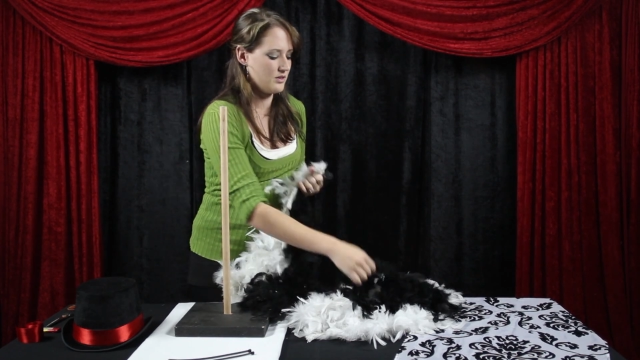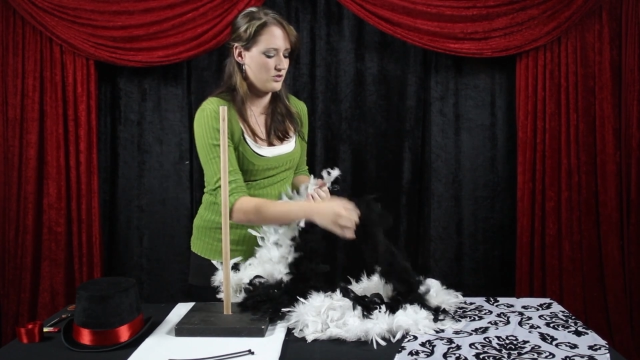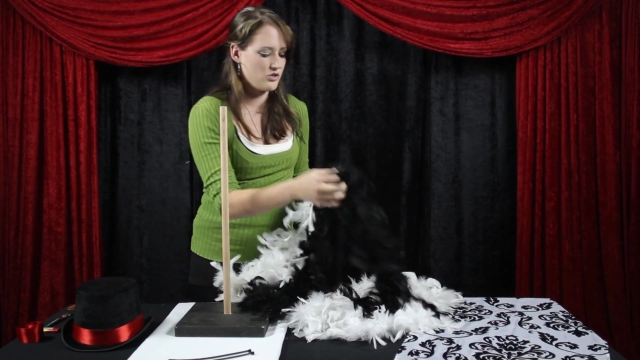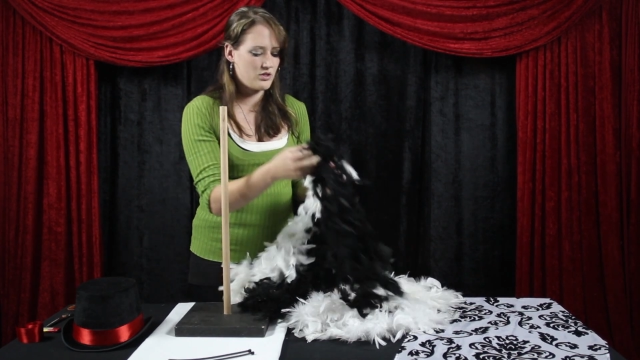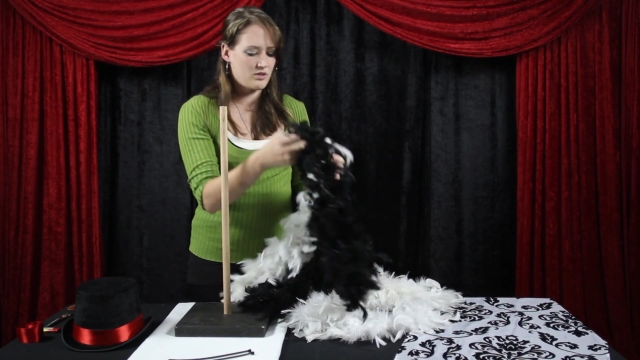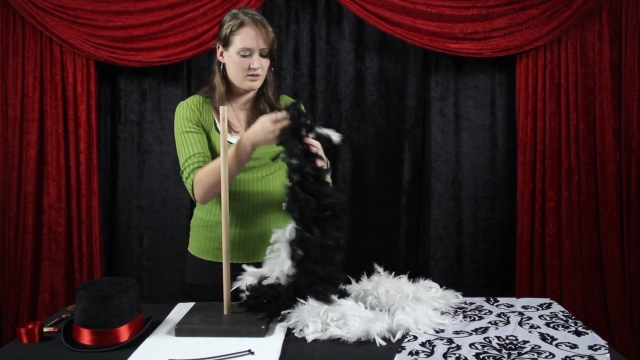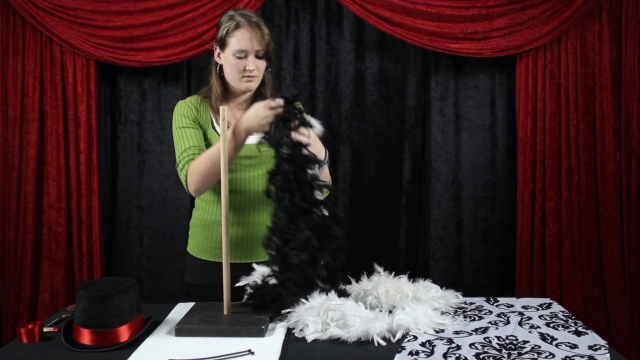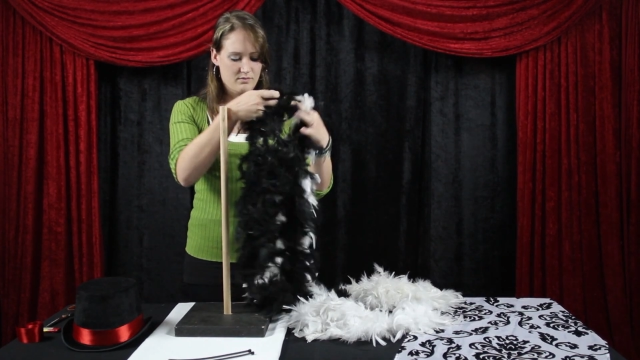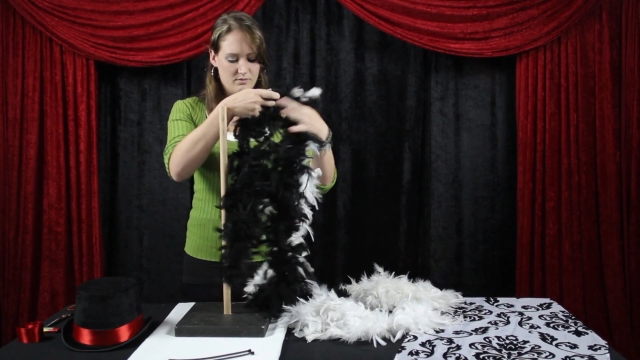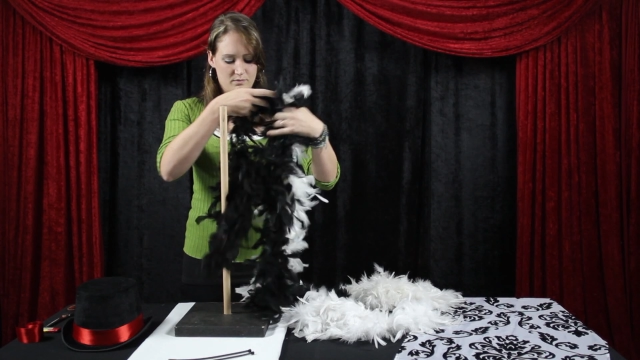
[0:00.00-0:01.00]
and just
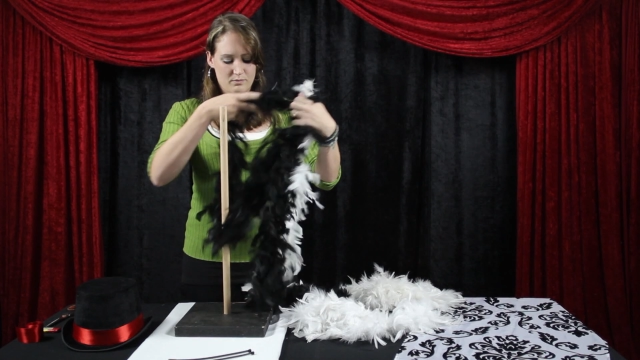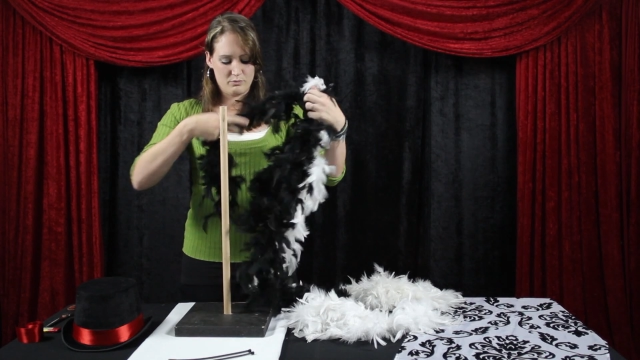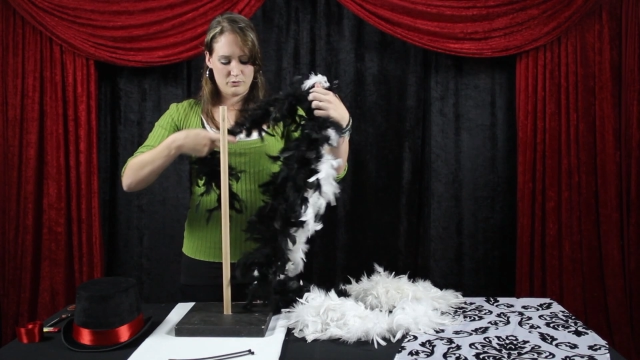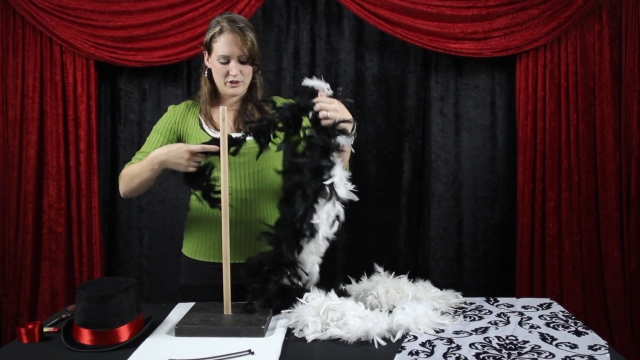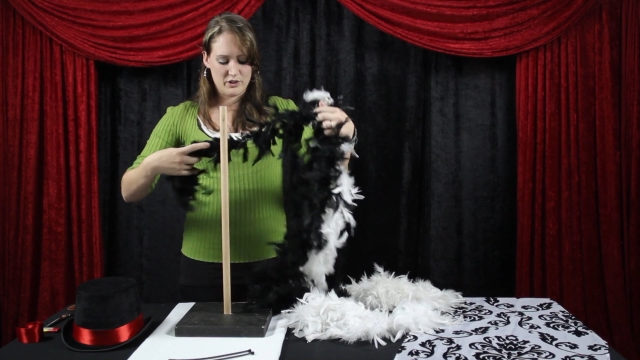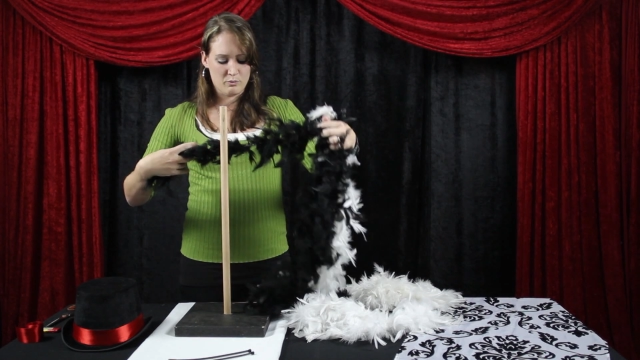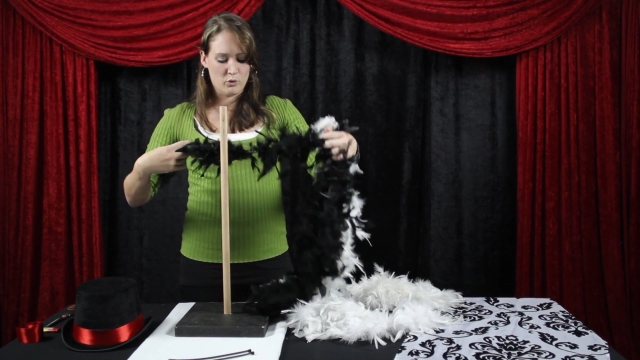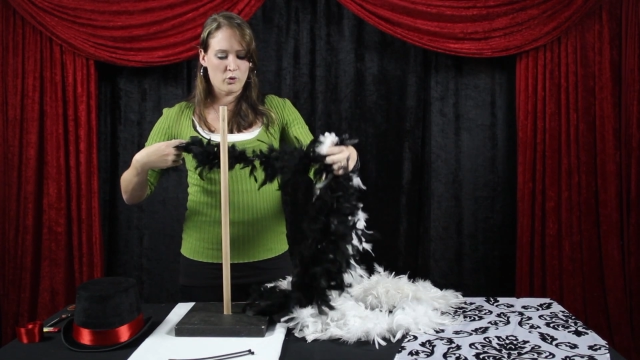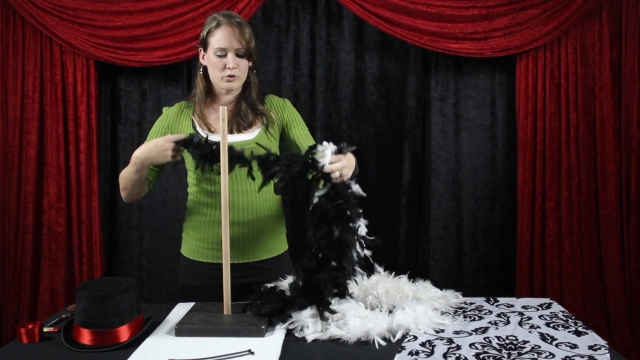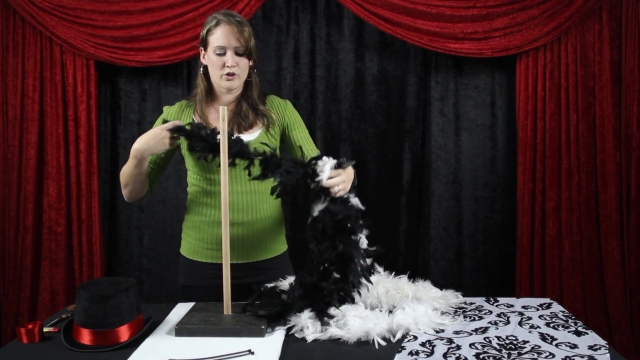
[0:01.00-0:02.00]
bring them
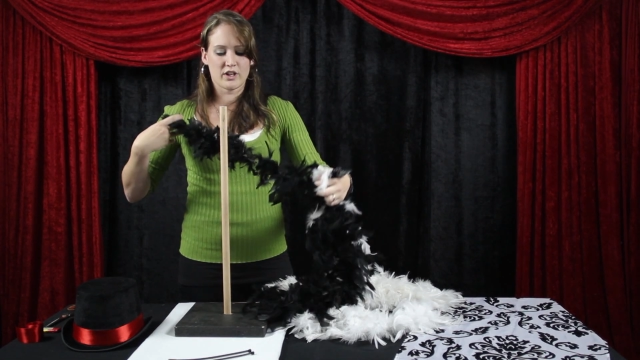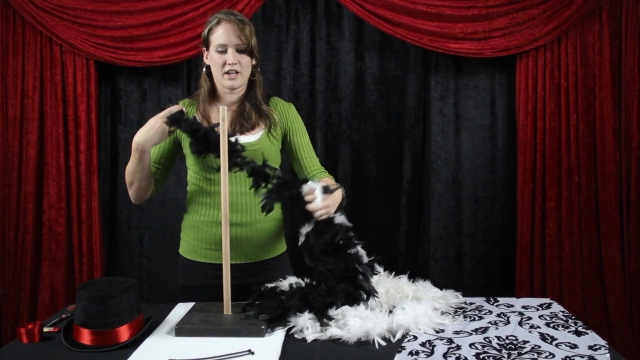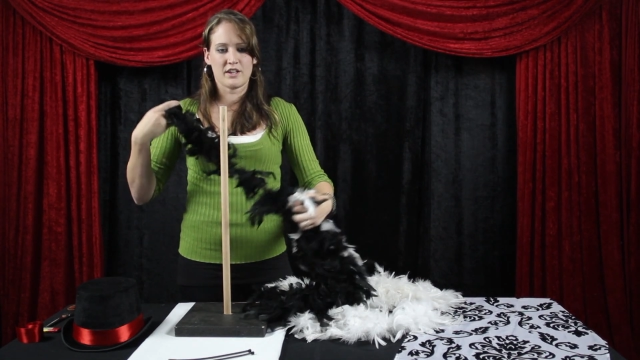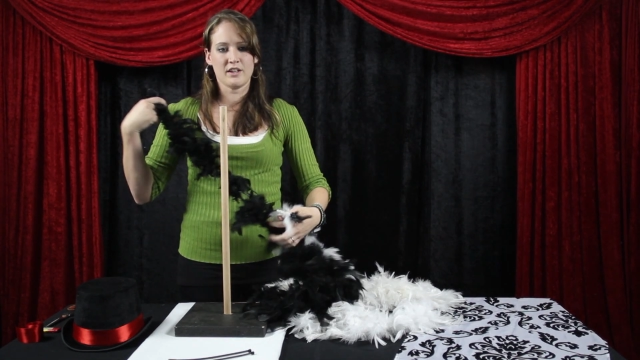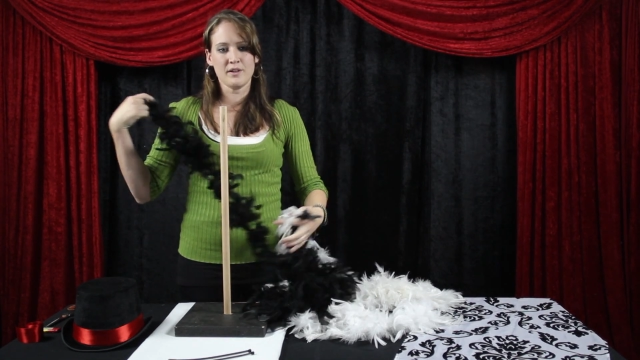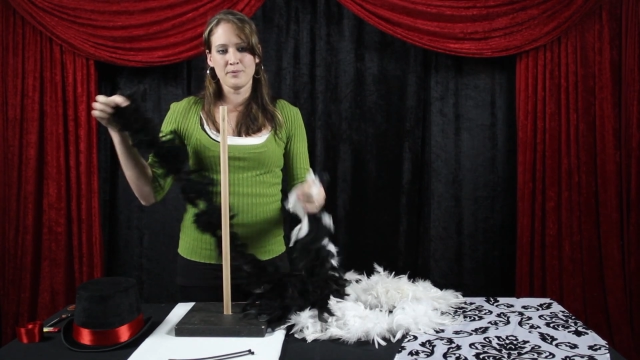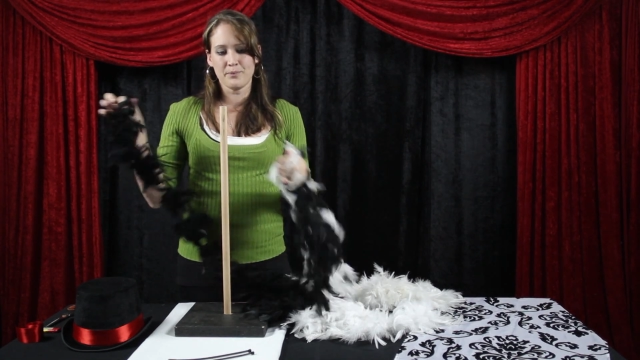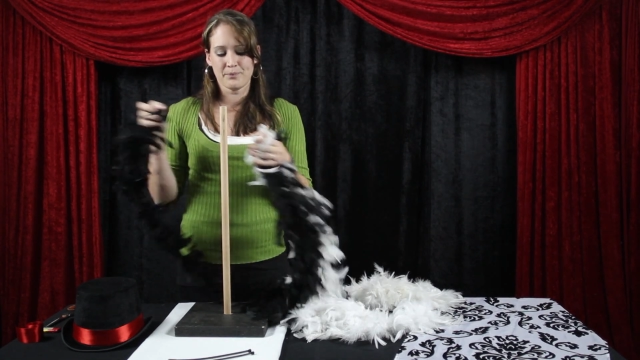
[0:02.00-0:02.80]
all together,